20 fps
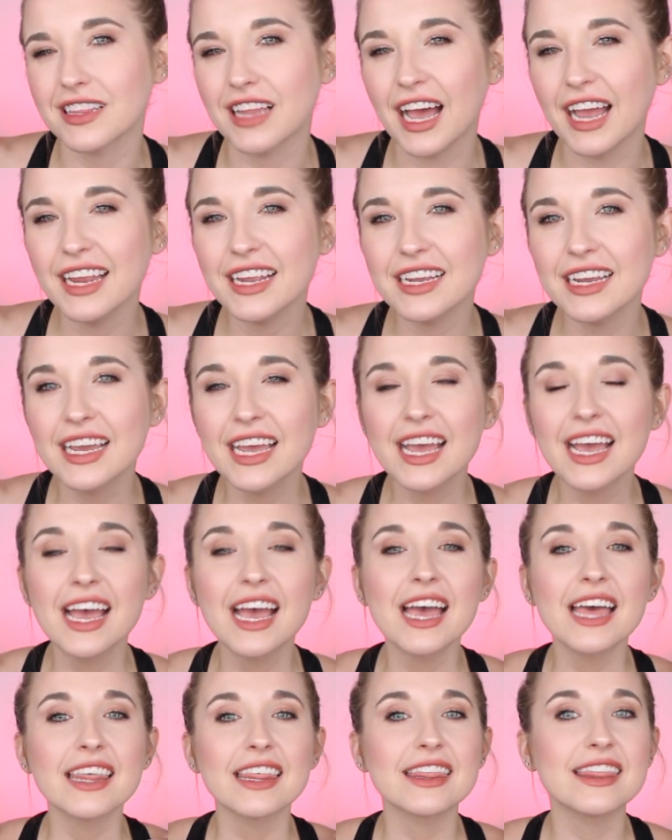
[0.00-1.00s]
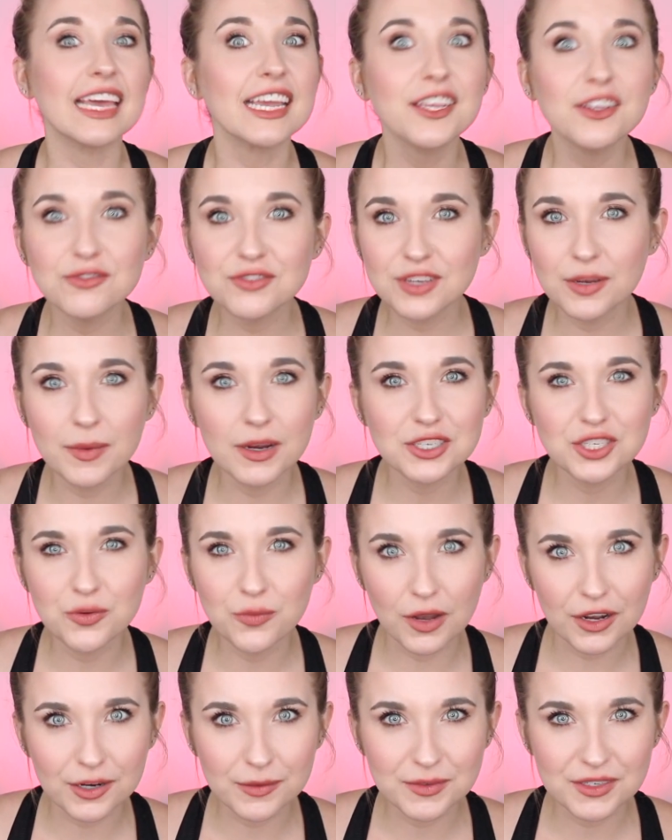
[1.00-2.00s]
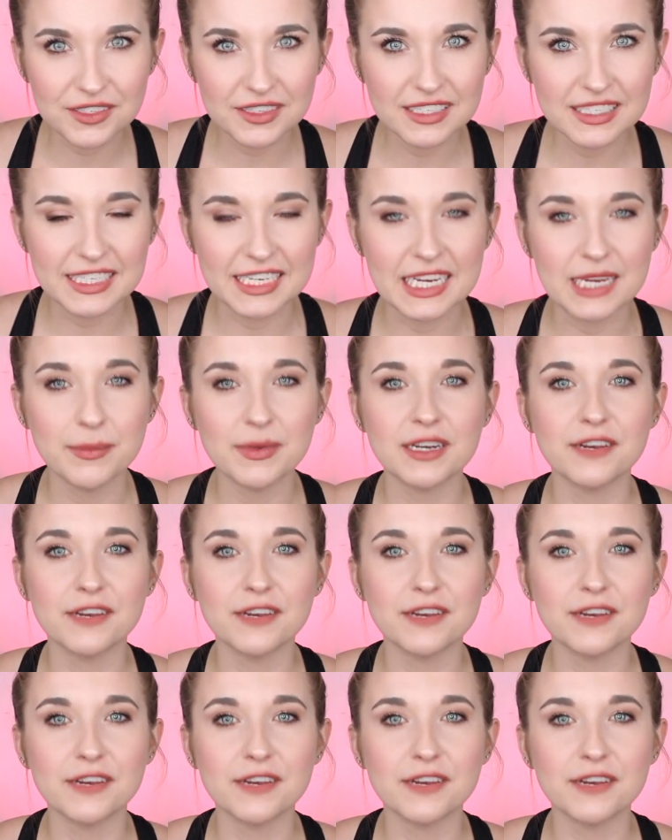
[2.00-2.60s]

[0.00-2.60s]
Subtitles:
like, thank you so much and welcome to the team.